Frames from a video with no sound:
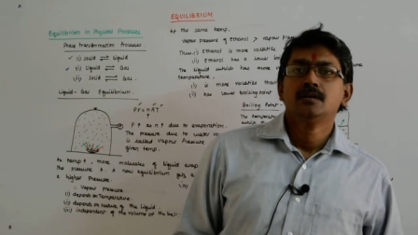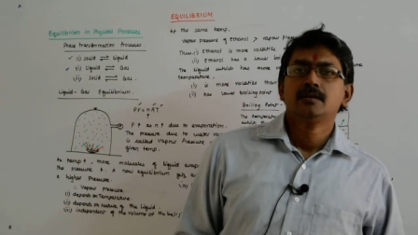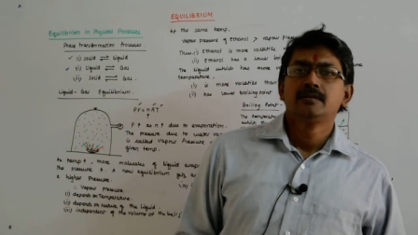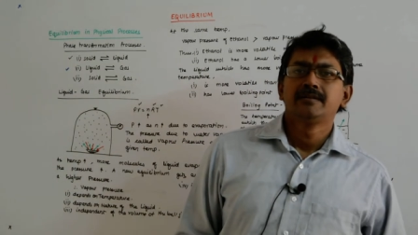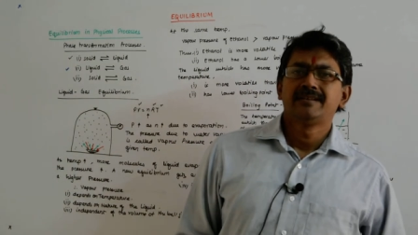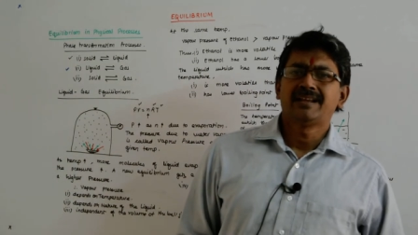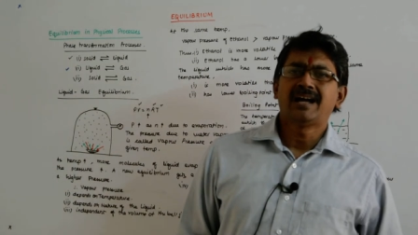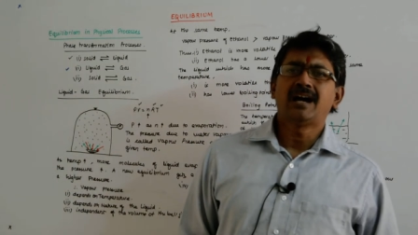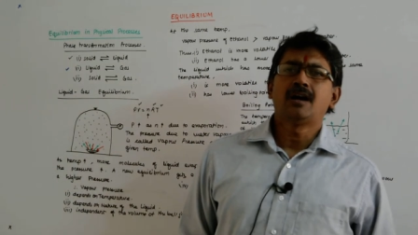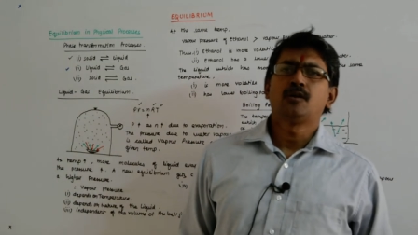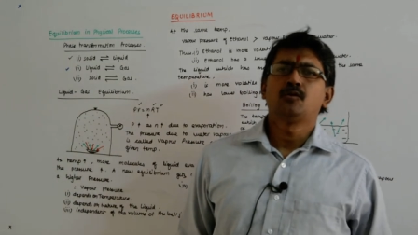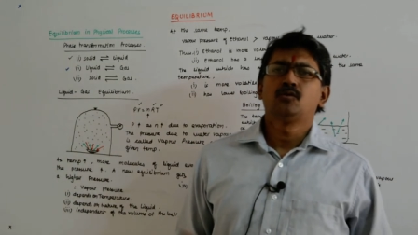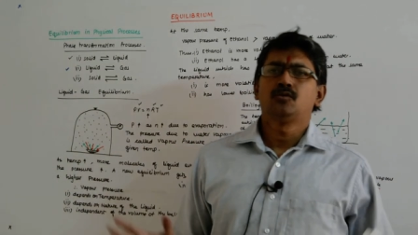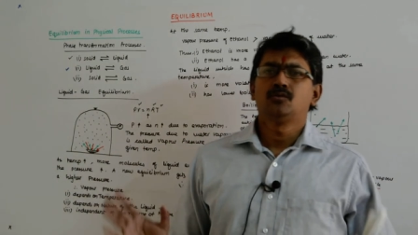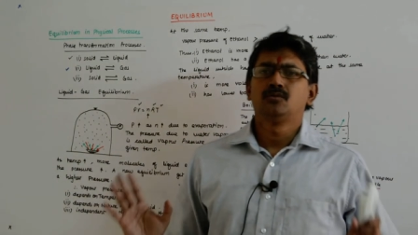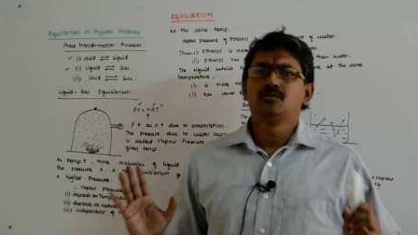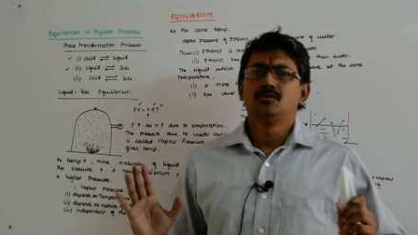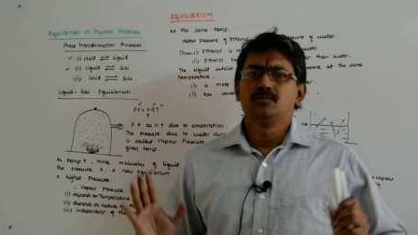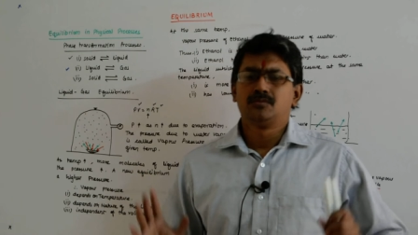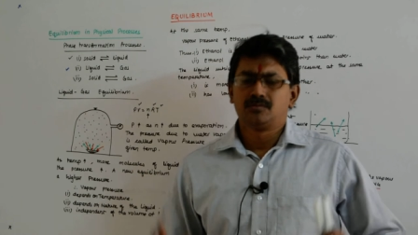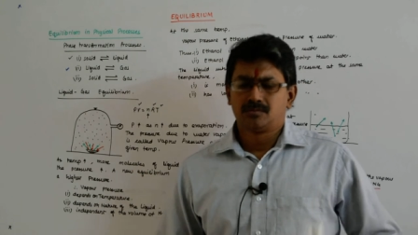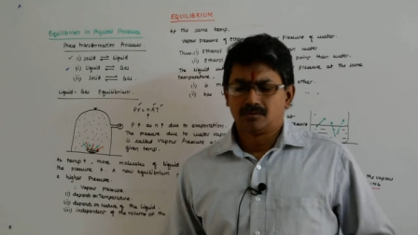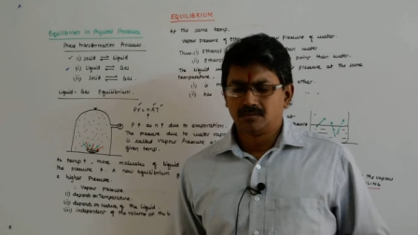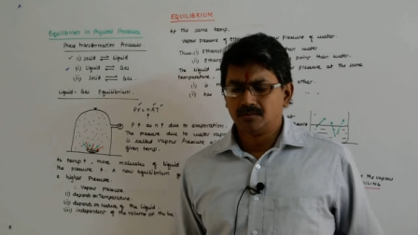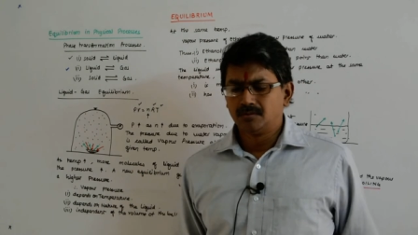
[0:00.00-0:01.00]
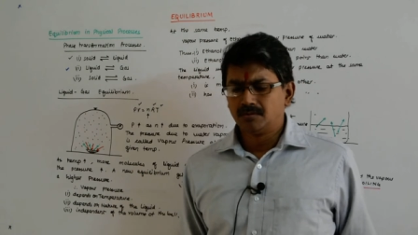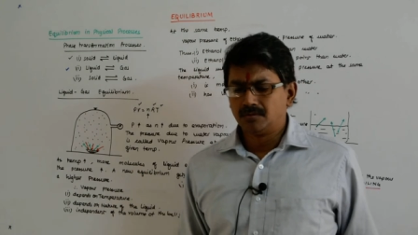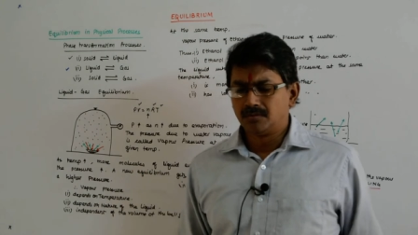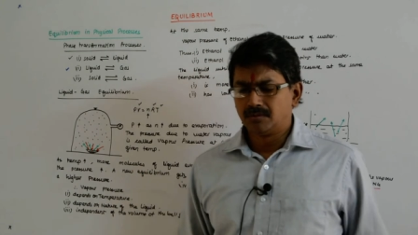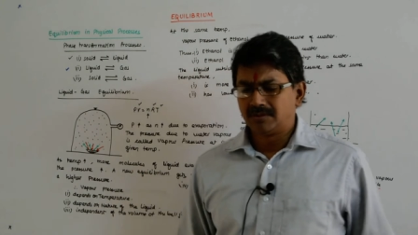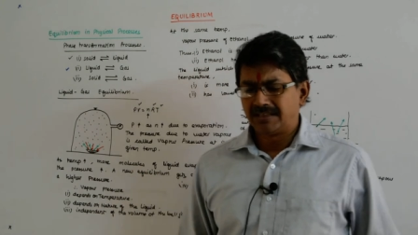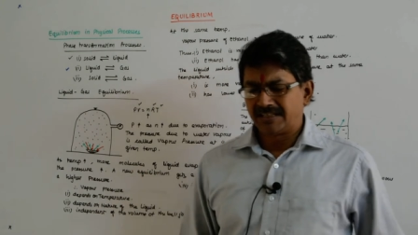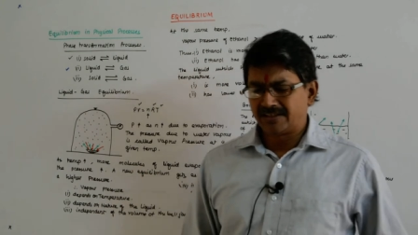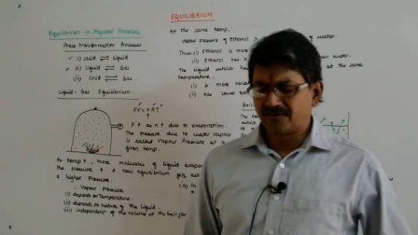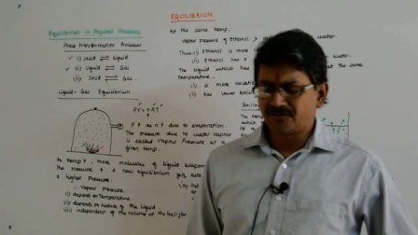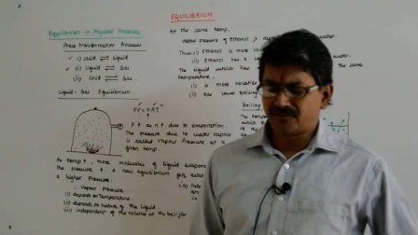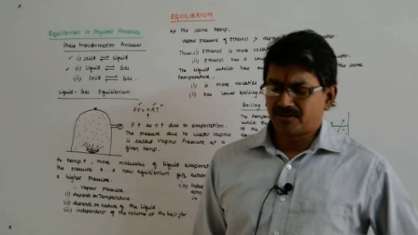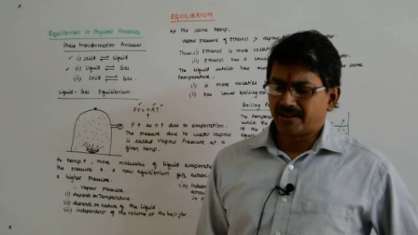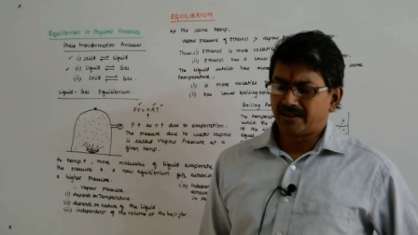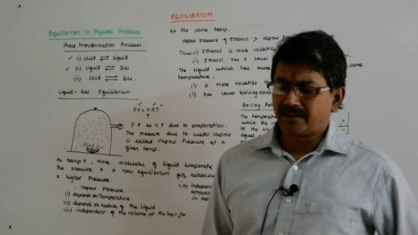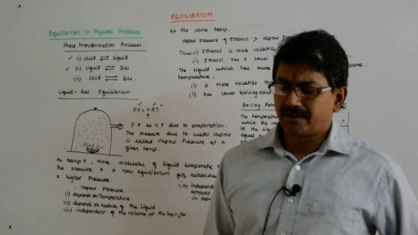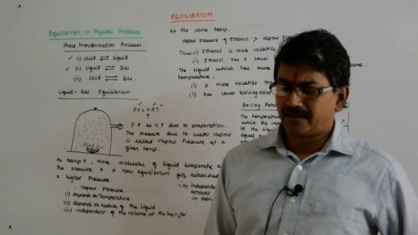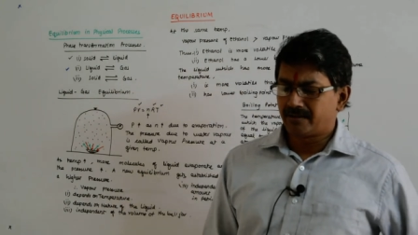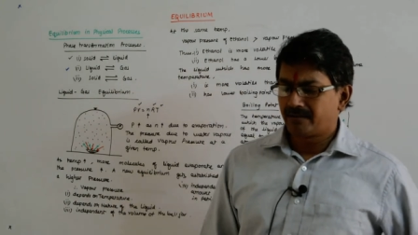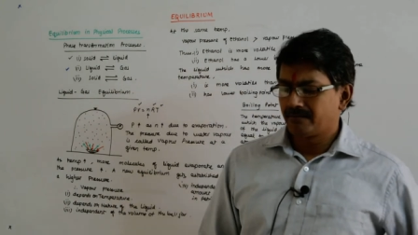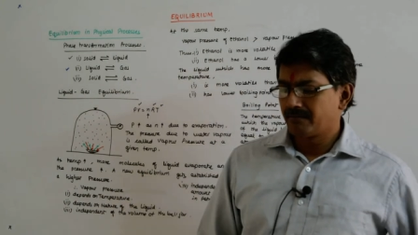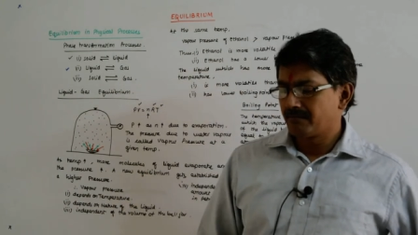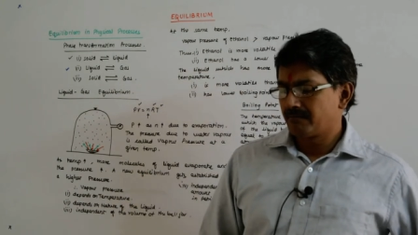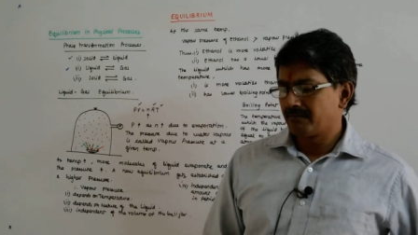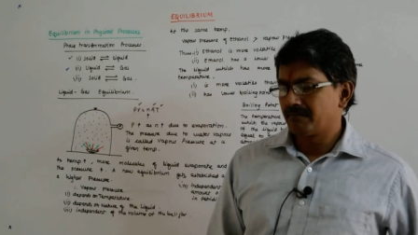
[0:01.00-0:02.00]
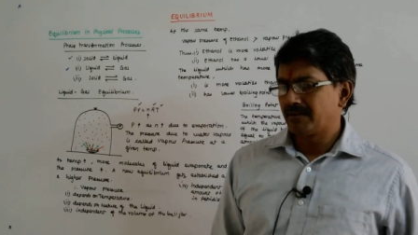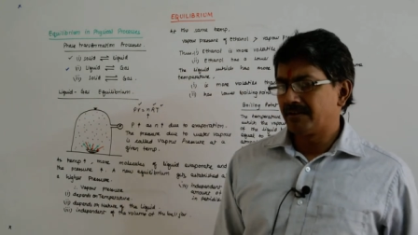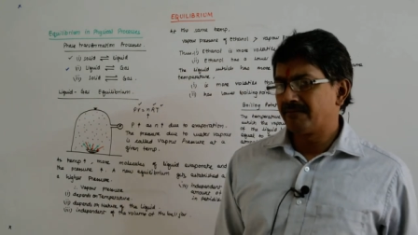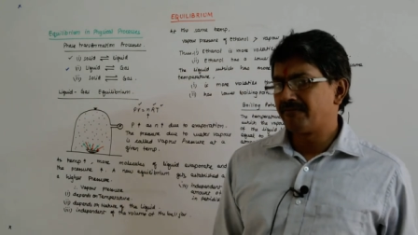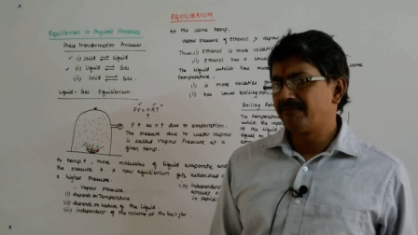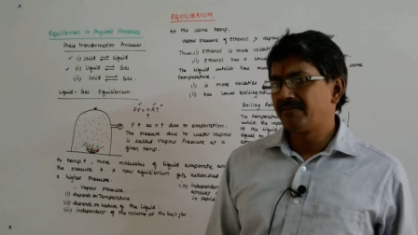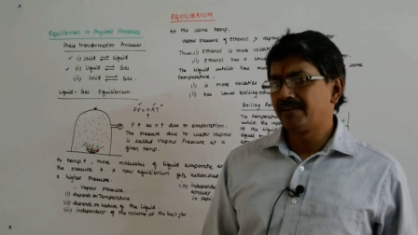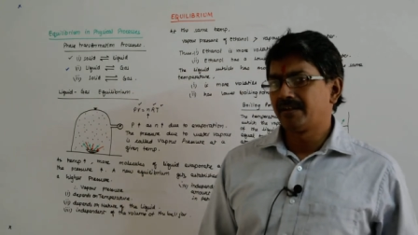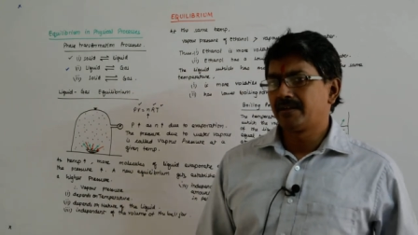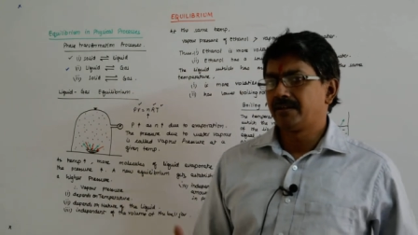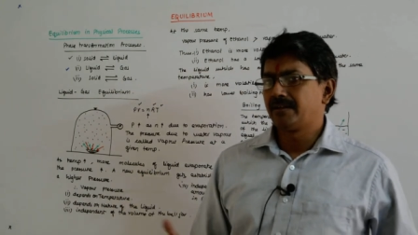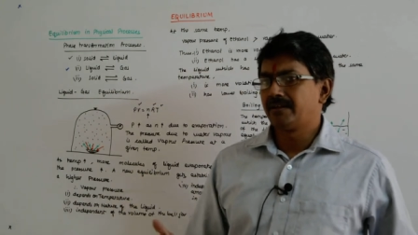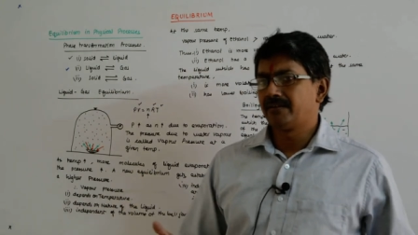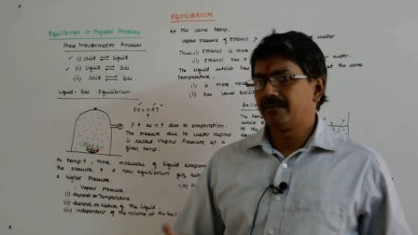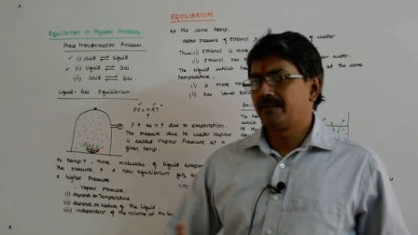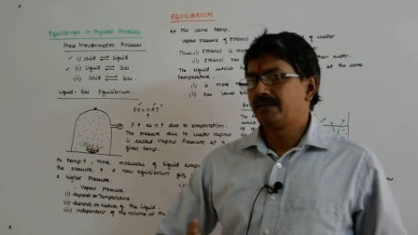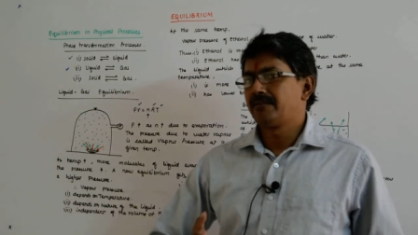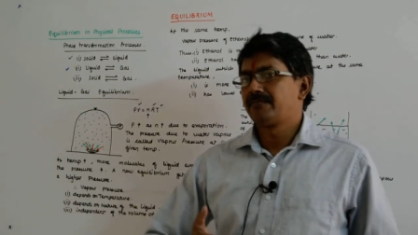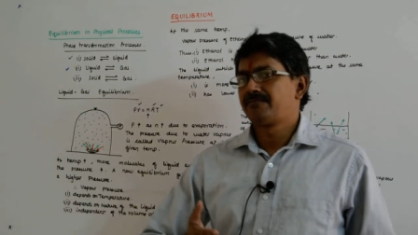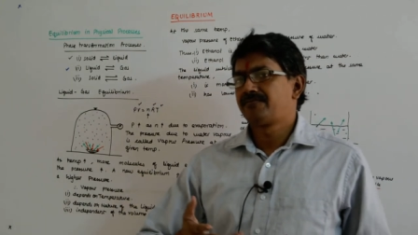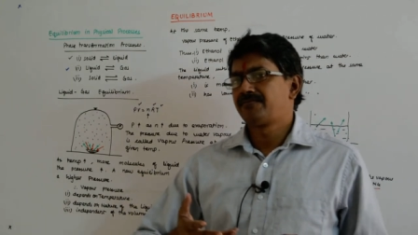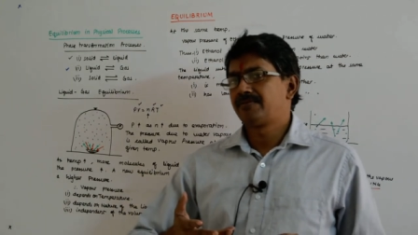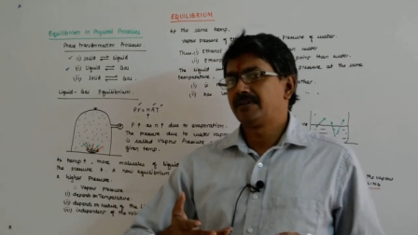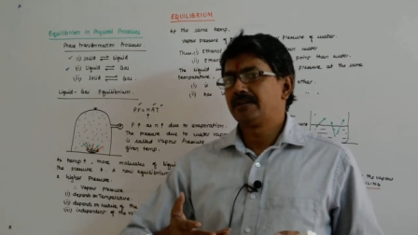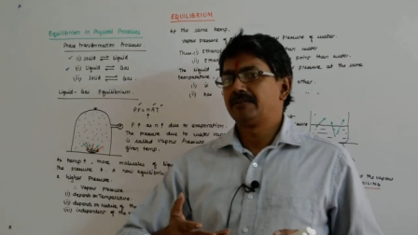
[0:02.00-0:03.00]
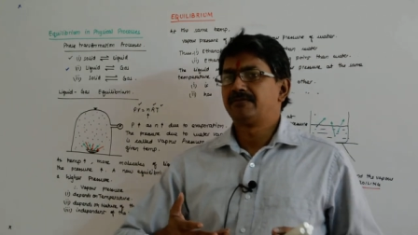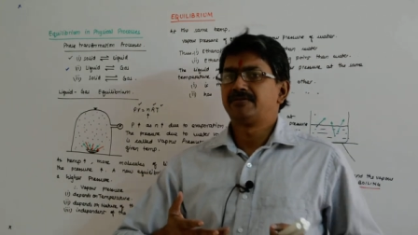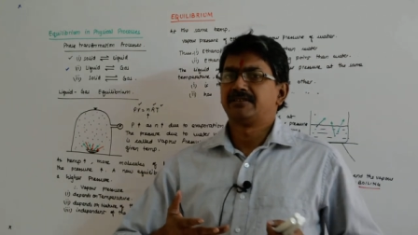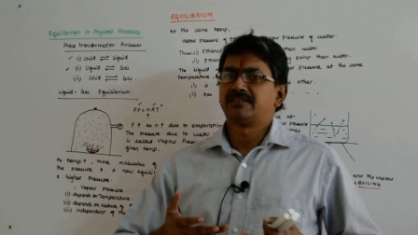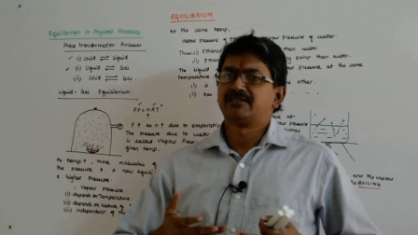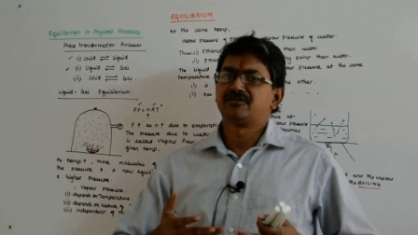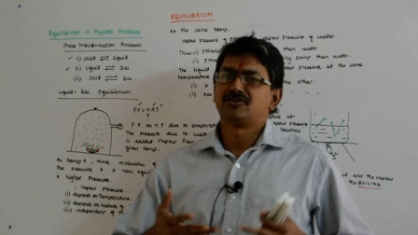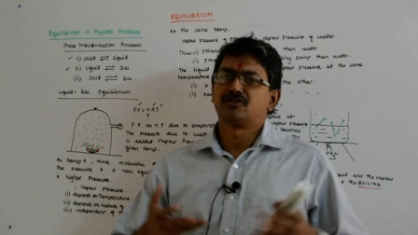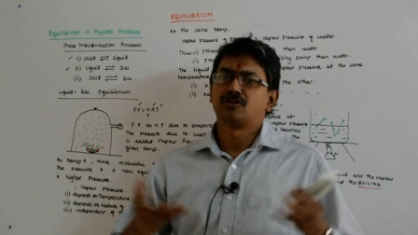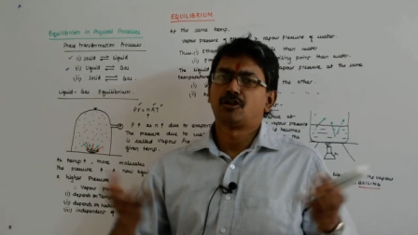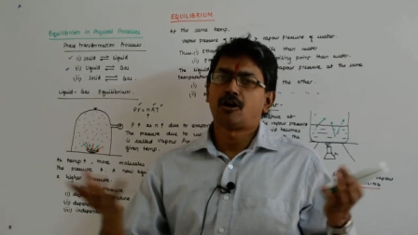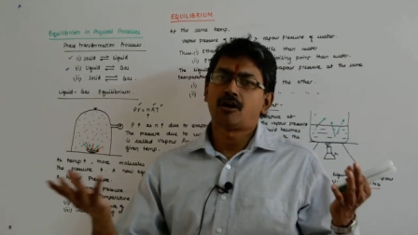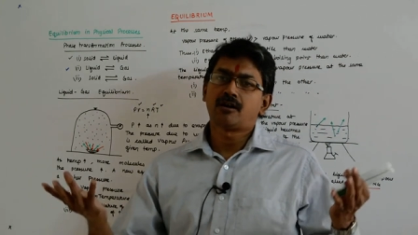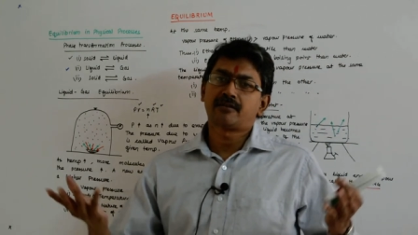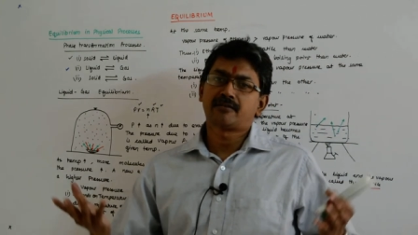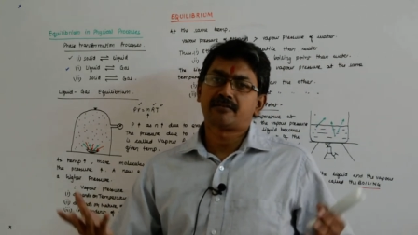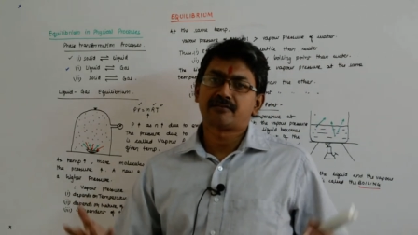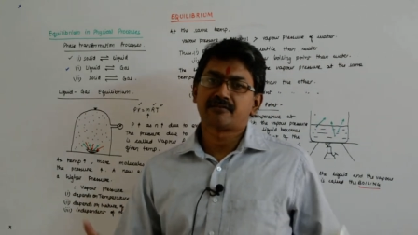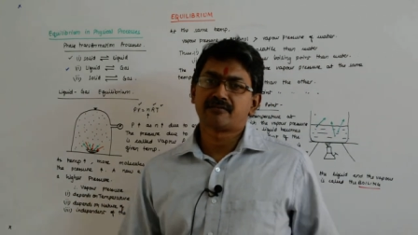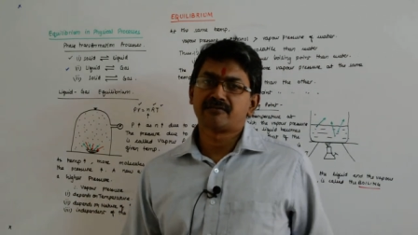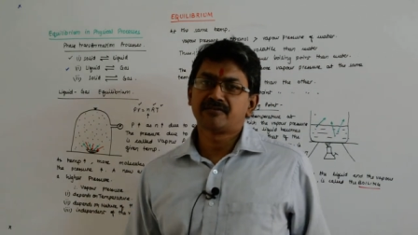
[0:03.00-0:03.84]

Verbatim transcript: Now let's say if it has not